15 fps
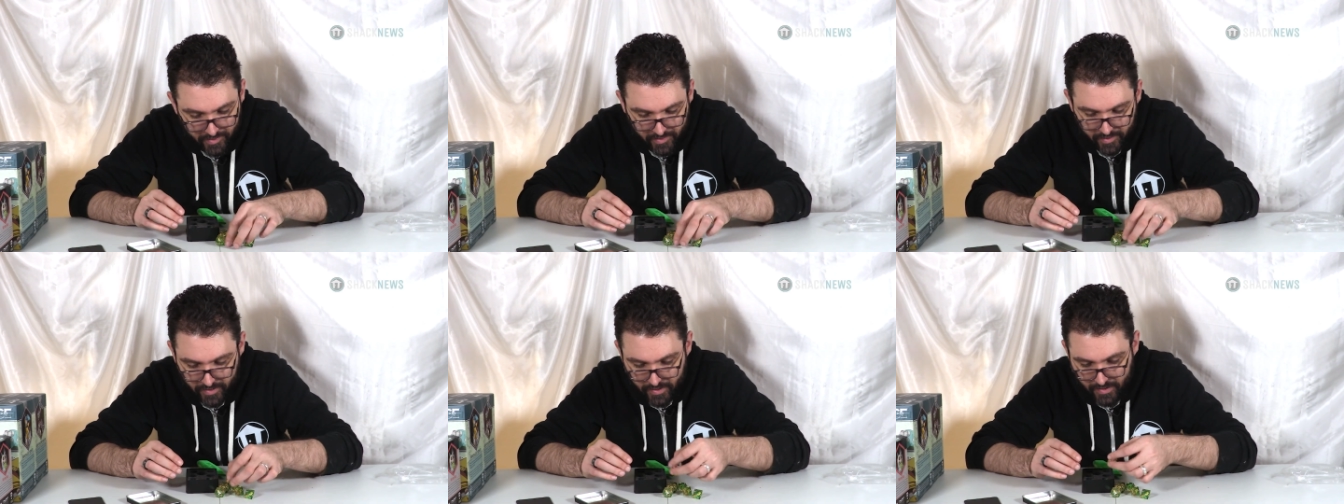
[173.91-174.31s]

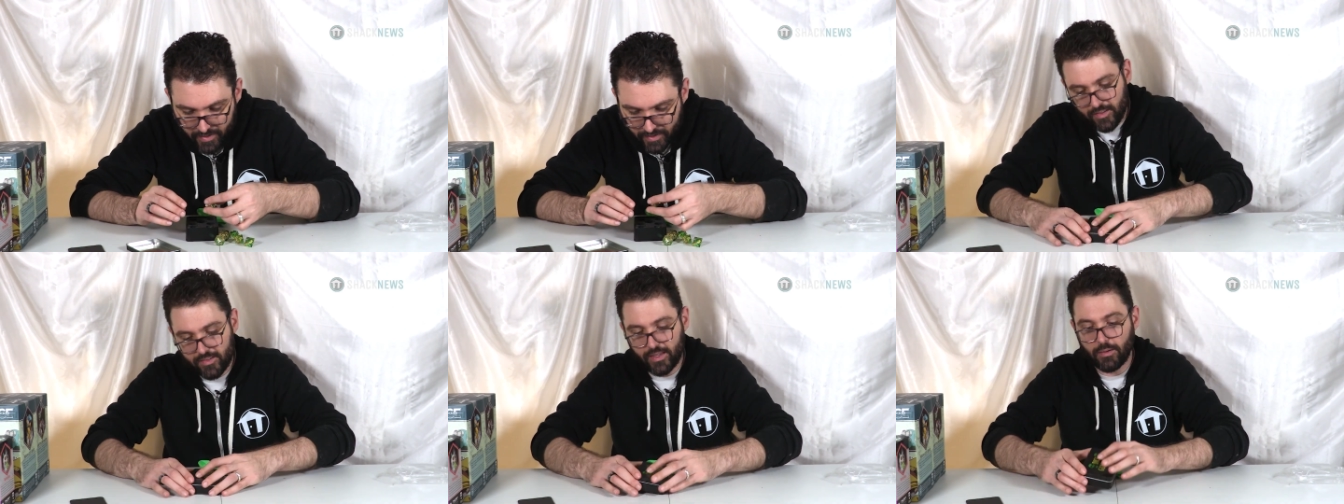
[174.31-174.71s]

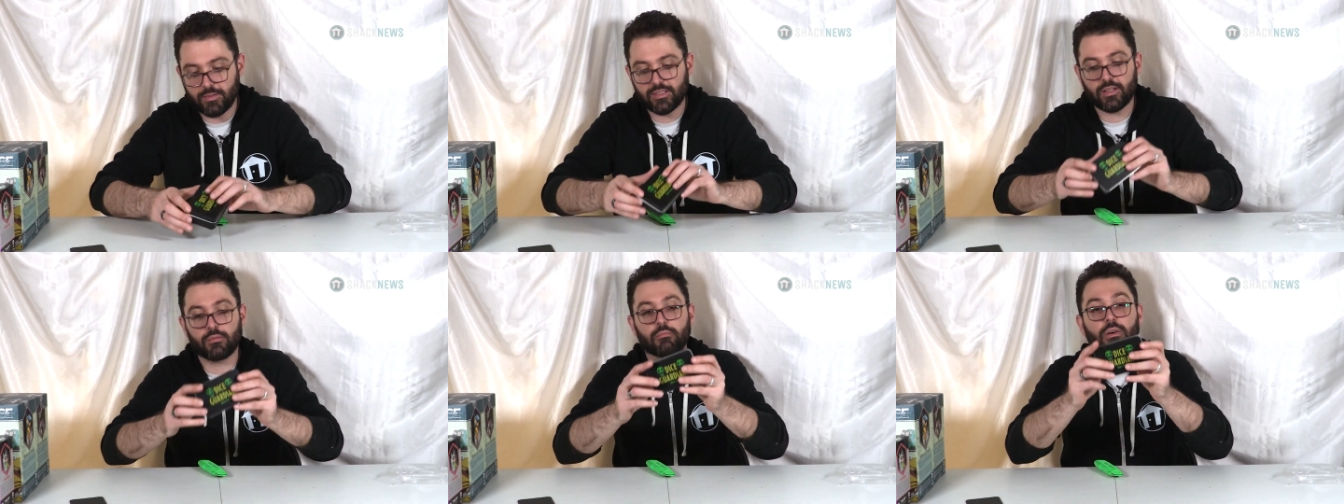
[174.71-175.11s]
So that
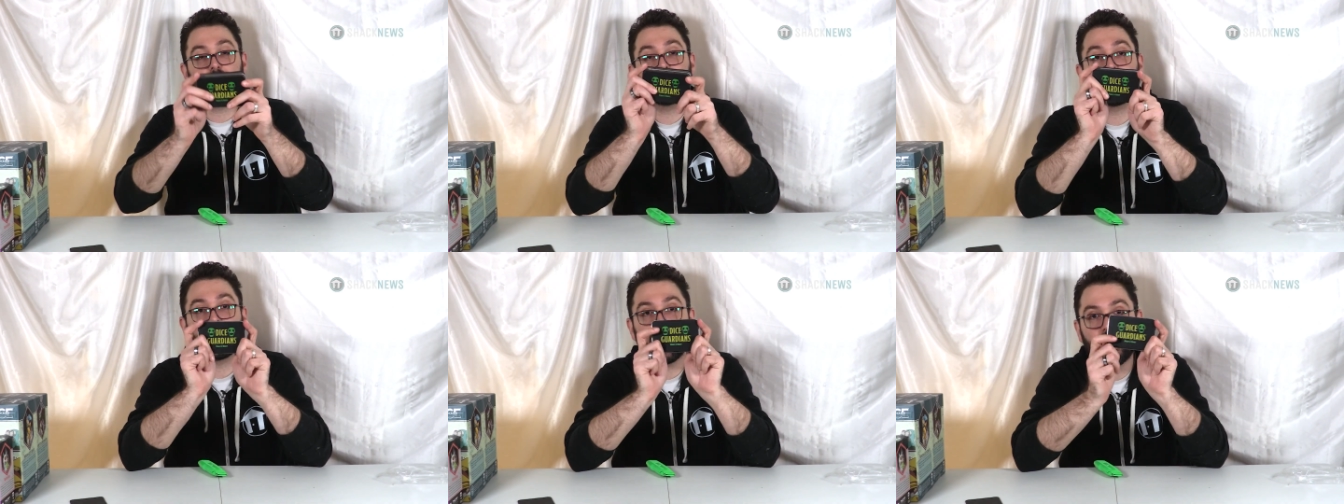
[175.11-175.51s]
was their
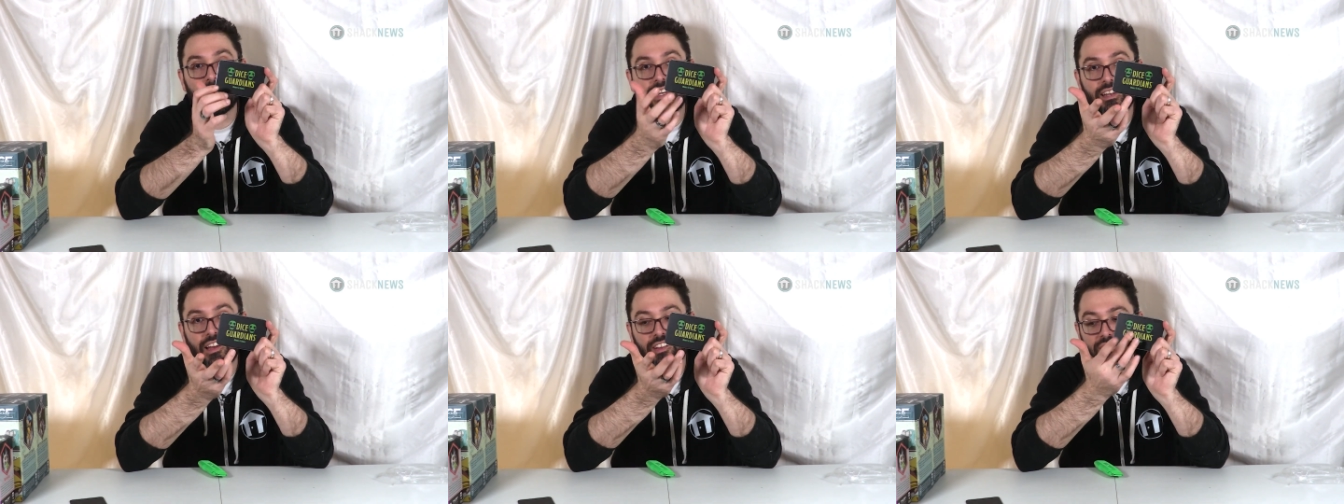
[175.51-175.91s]
Money and
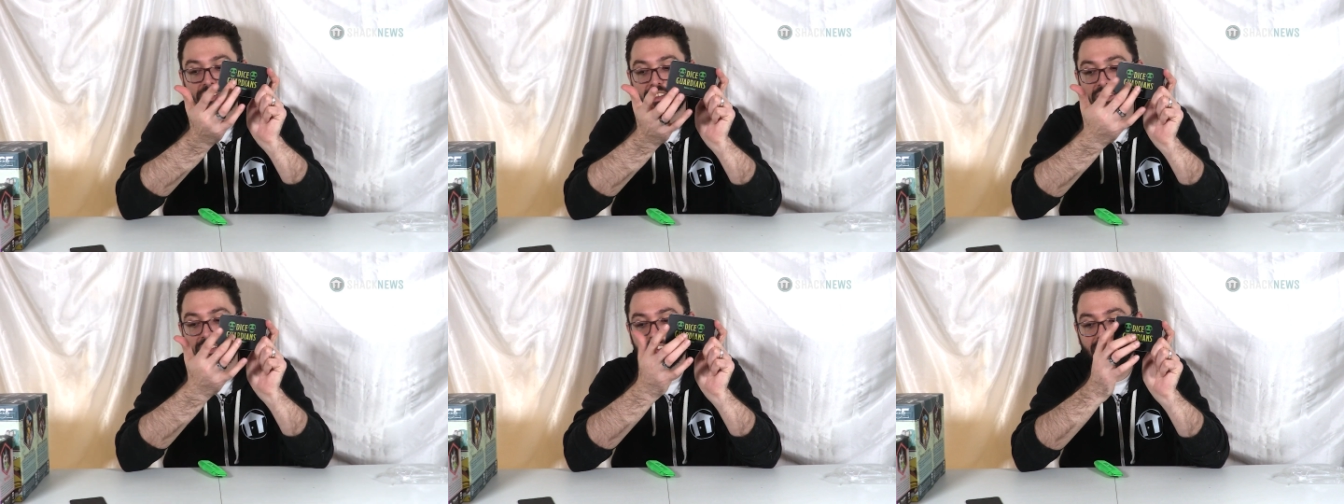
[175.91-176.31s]
Honey
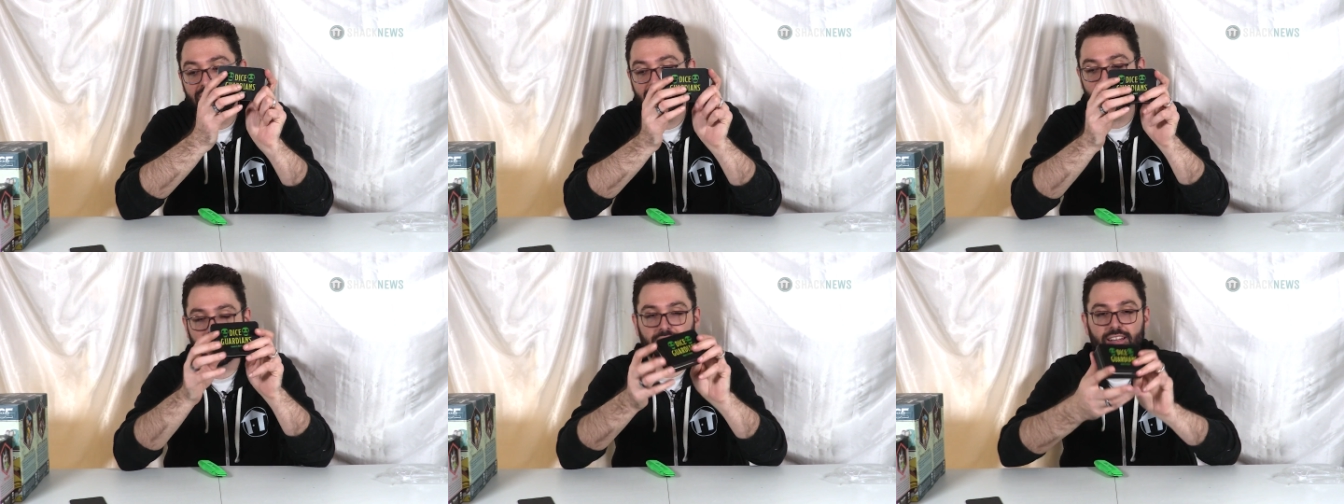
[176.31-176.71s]
dice.
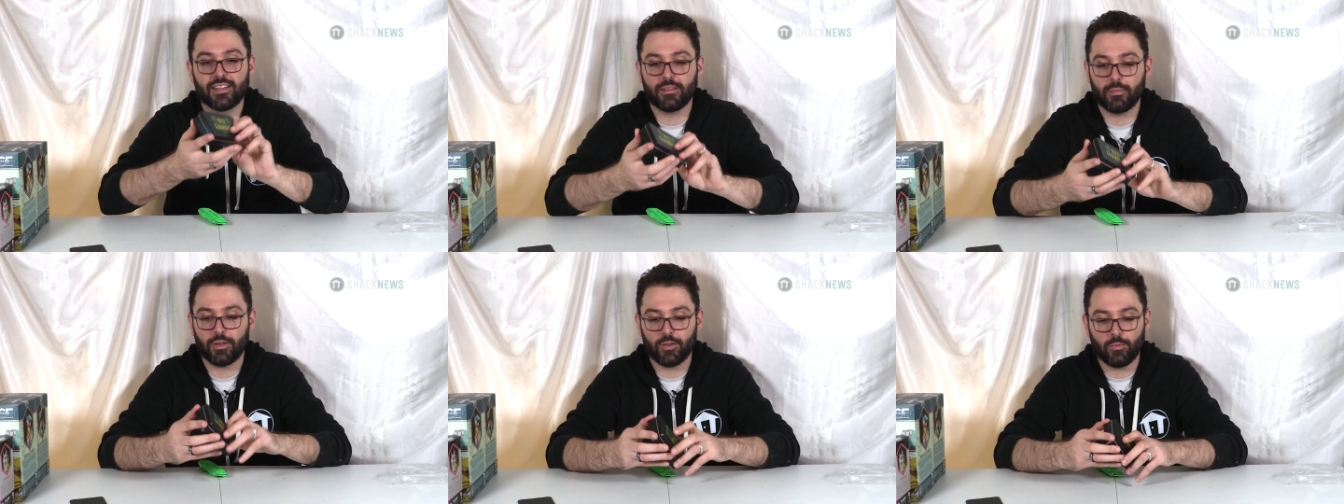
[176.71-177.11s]
You can get
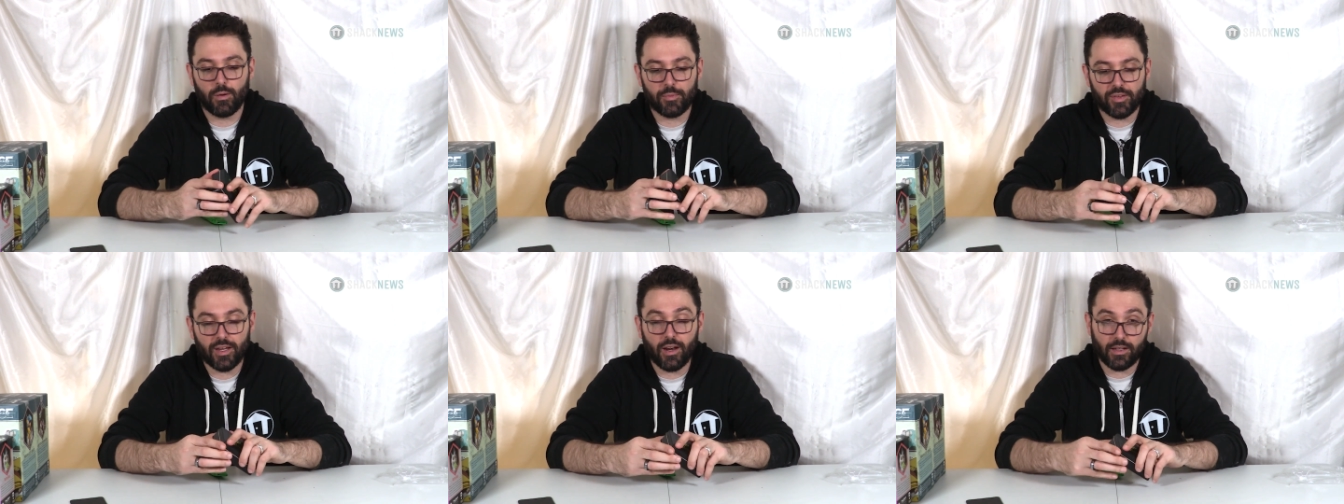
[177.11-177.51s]
them on their
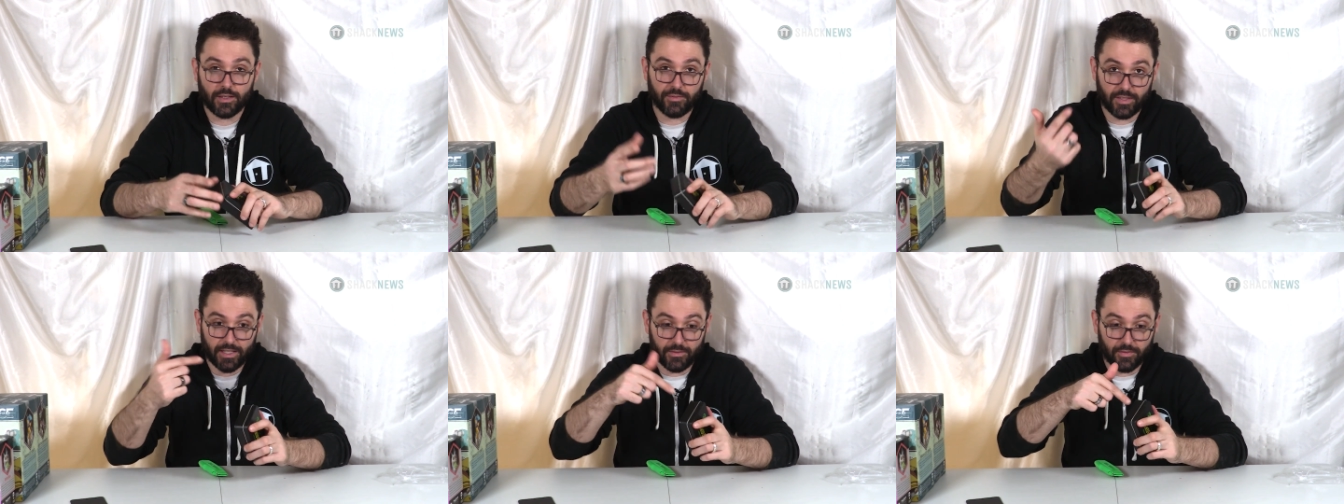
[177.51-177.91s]
website. I'll
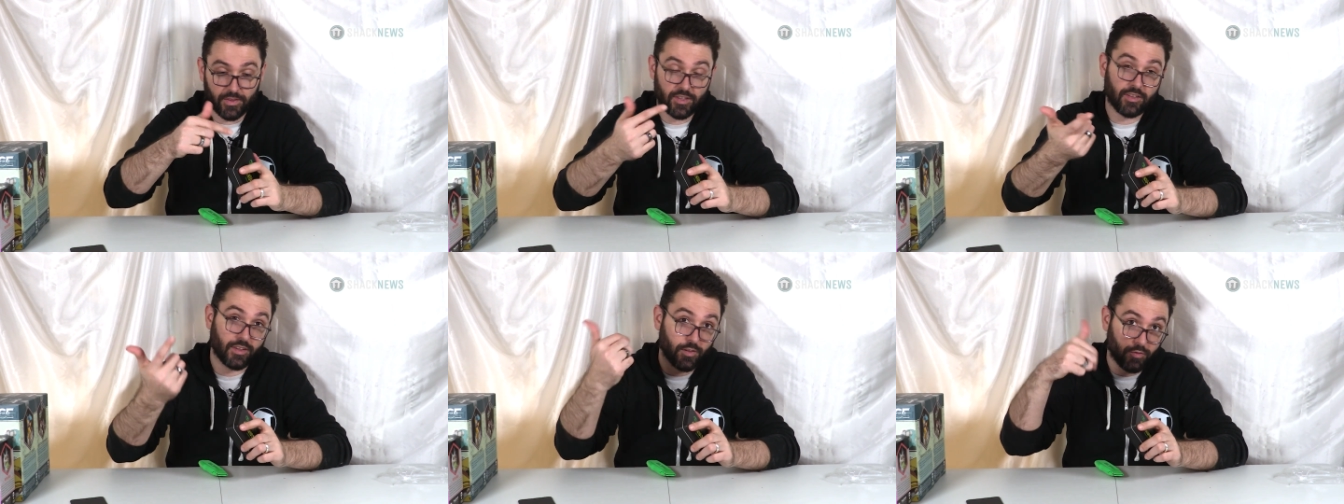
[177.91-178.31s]
leave a link for
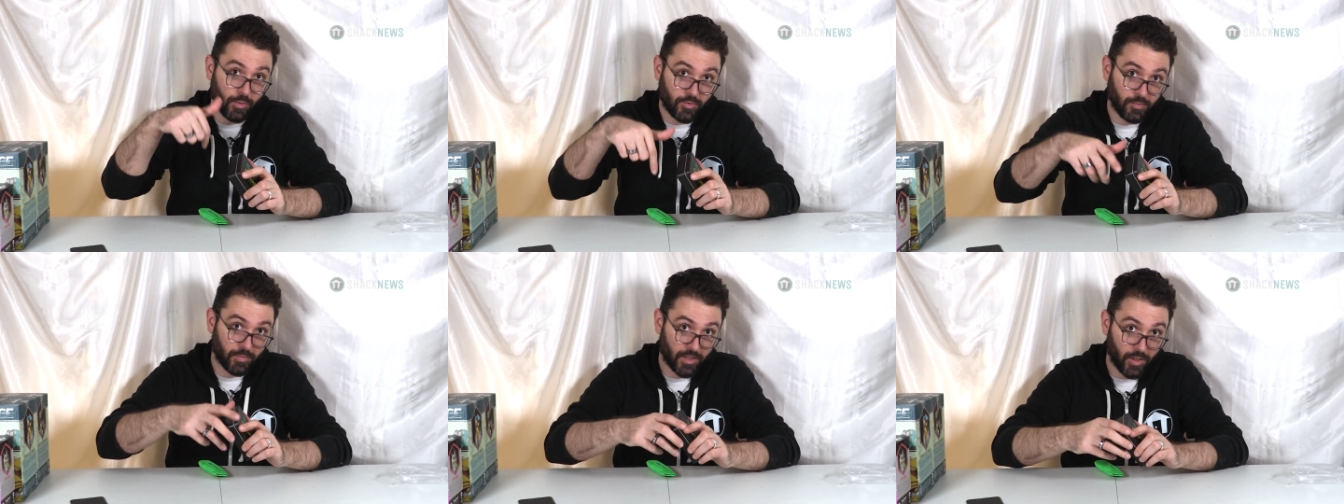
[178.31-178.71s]
this in the
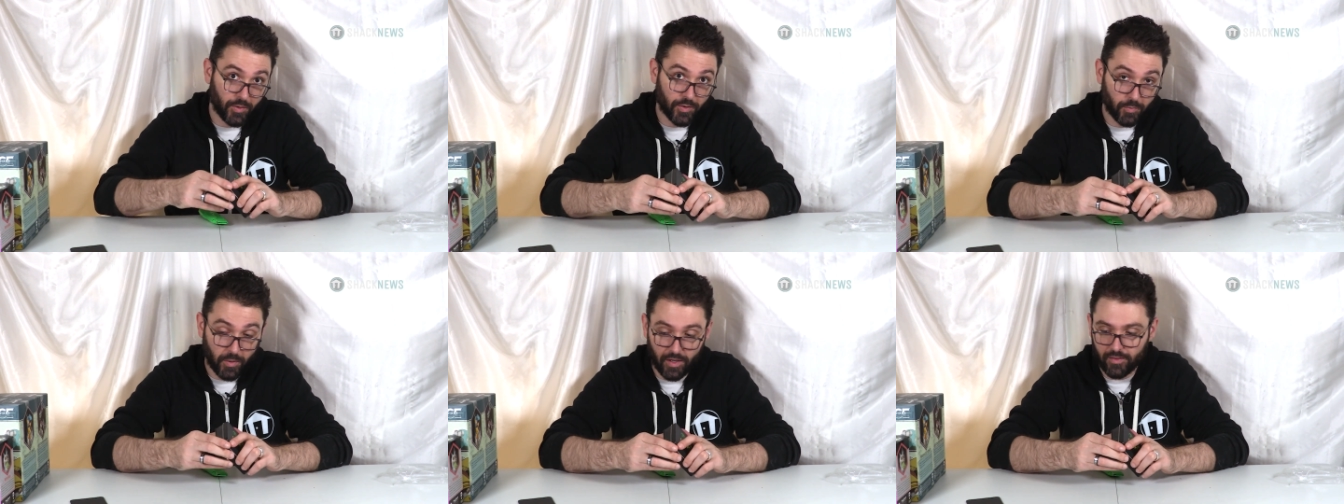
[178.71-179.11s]
description below
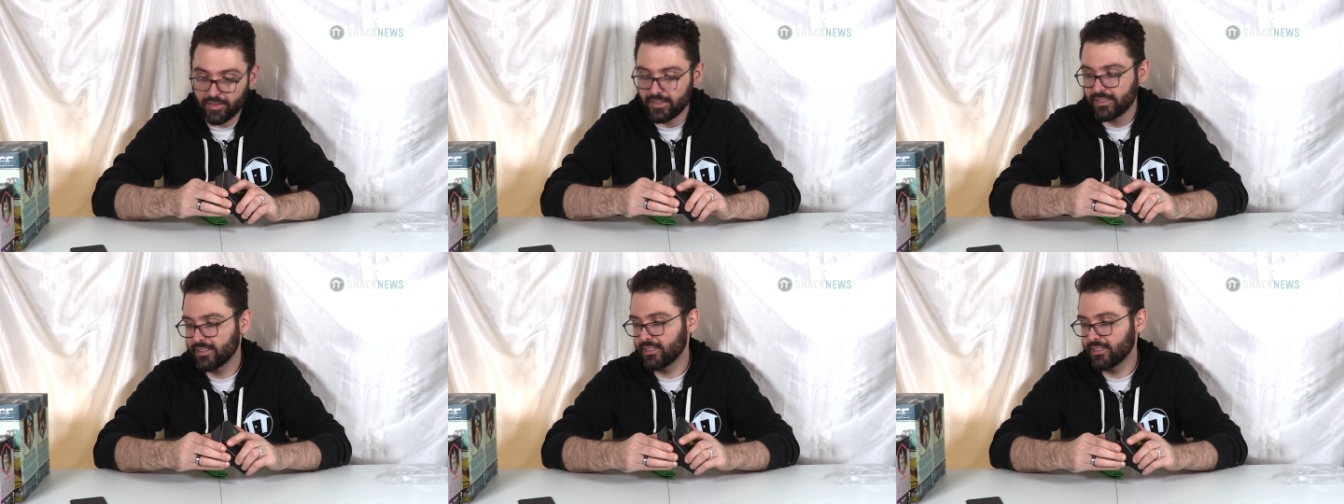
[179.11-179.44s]
as well.